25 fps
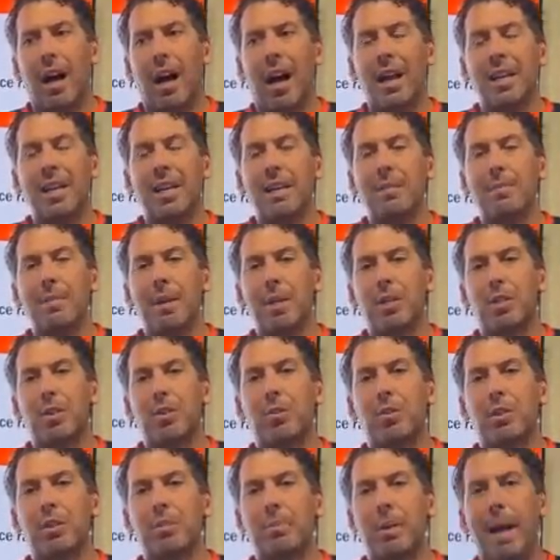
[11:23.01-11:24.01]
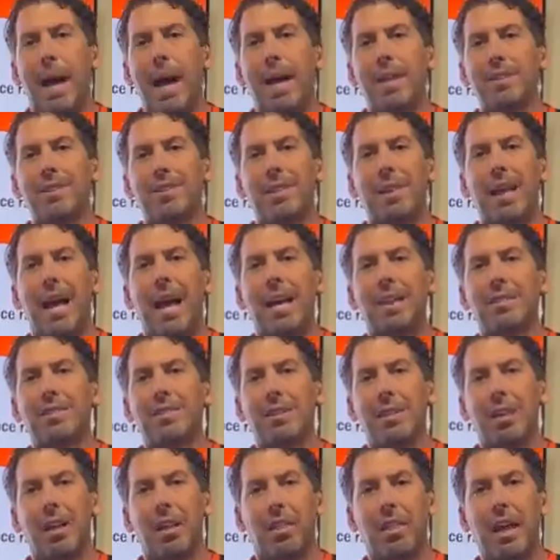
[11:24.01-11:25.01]
I need to make sure these pads
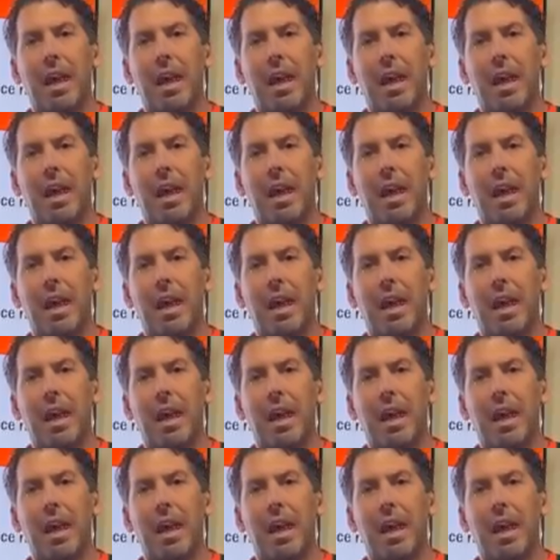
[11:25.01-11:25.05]
last